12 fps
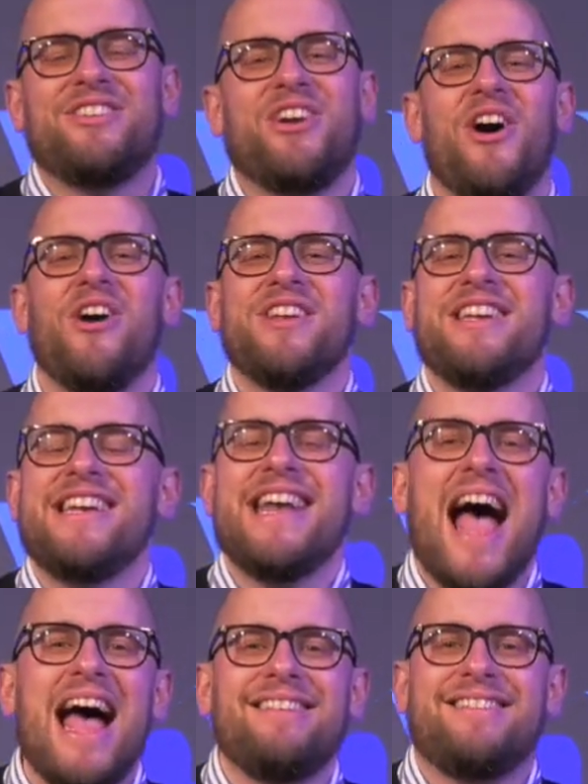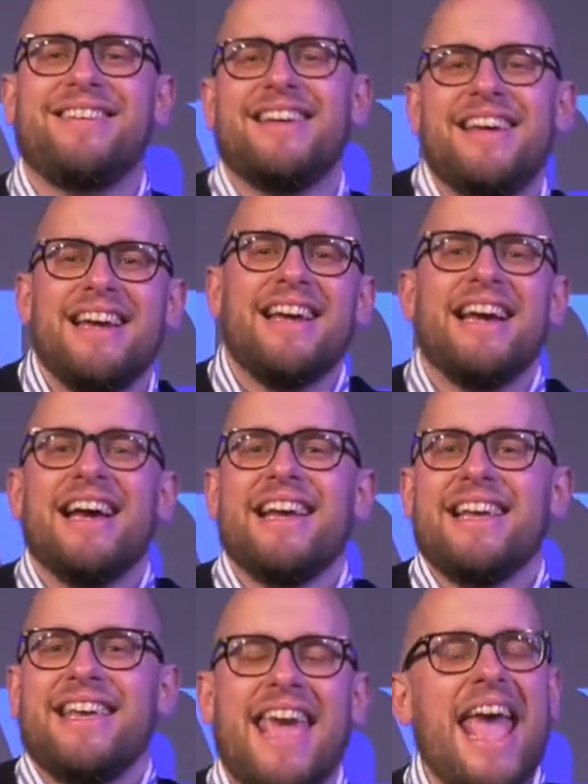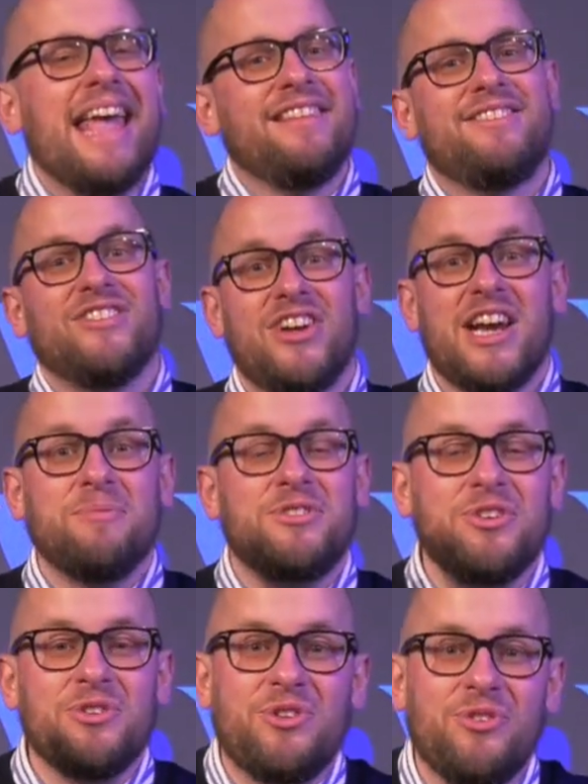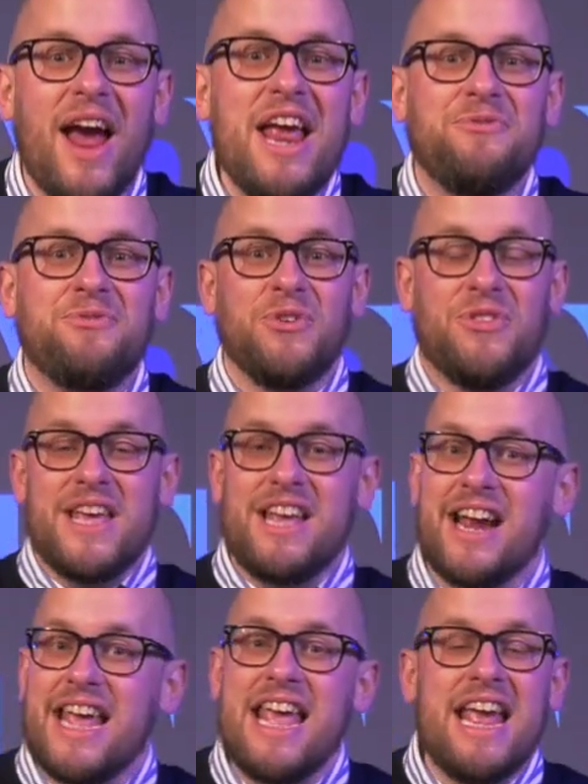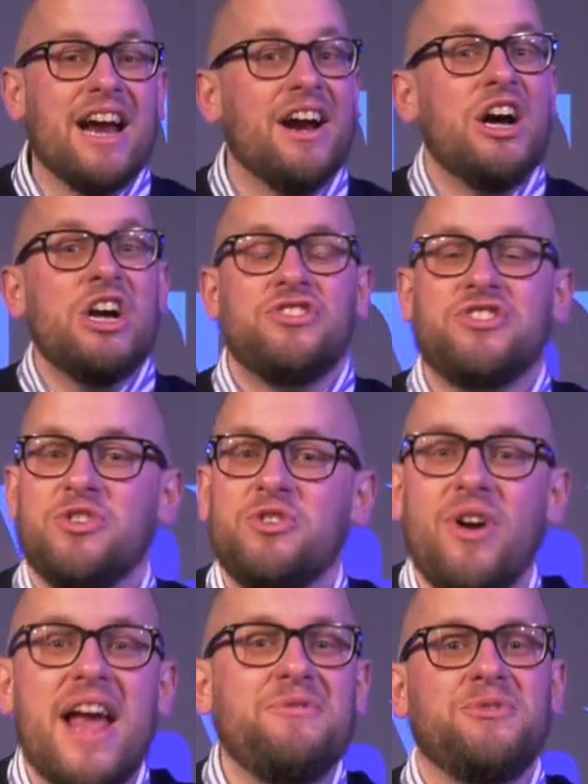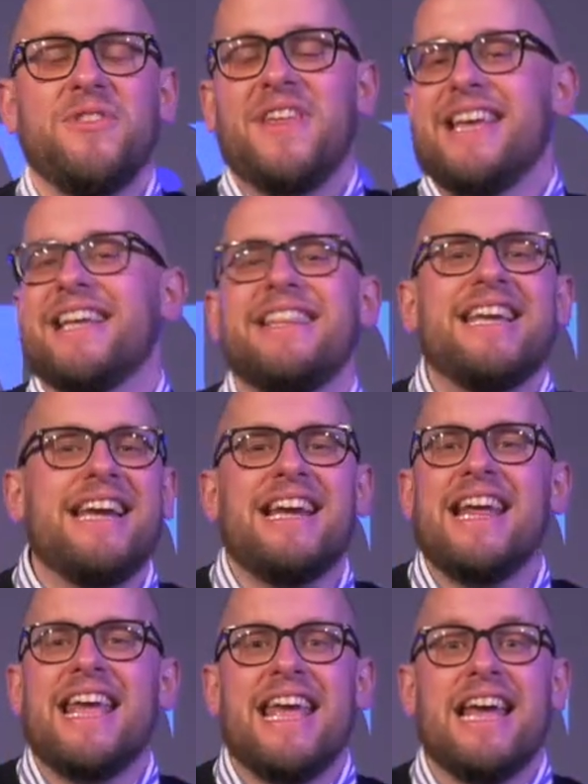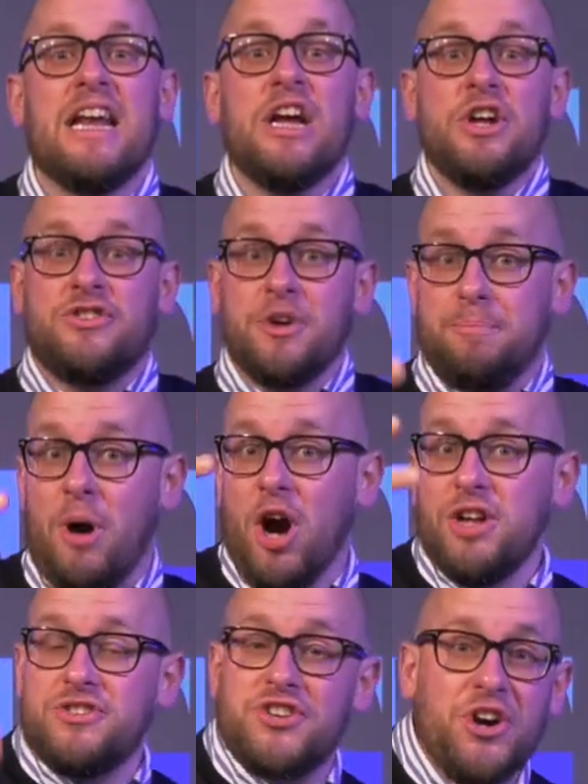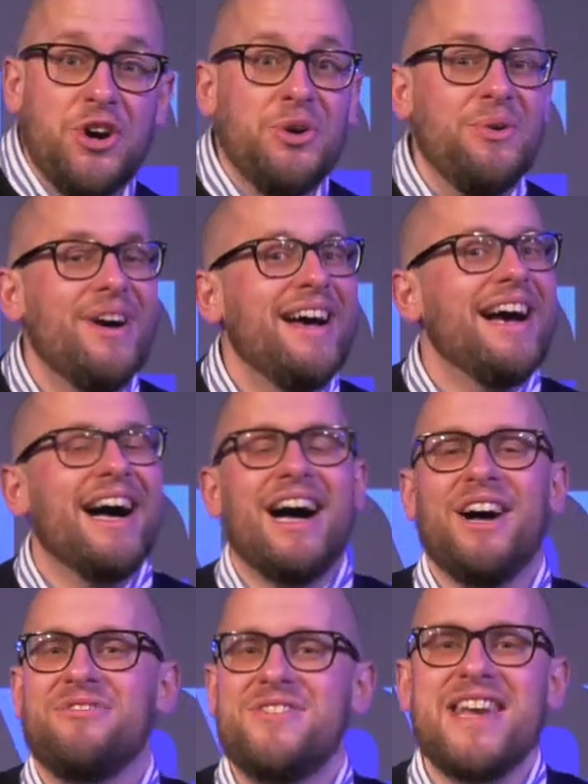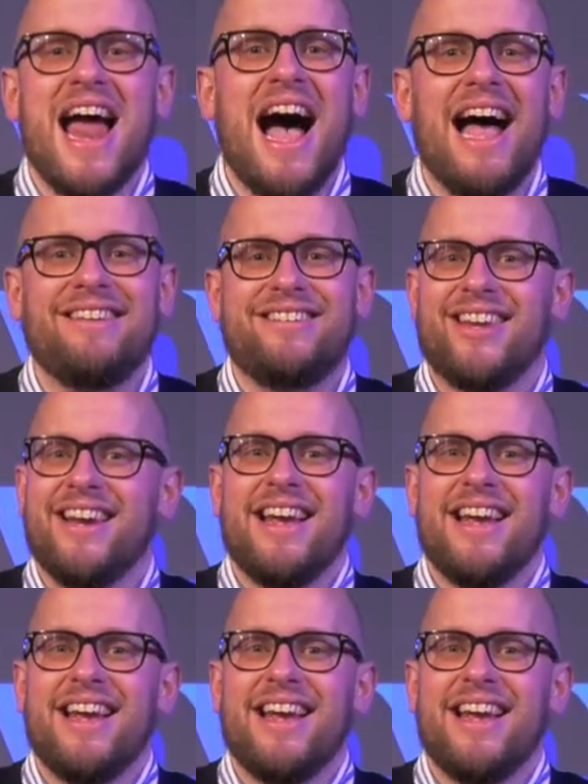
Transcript: called Not Canceled. And I'm so grateful that you're here, so grateful that you're leaning in to part 2 of Not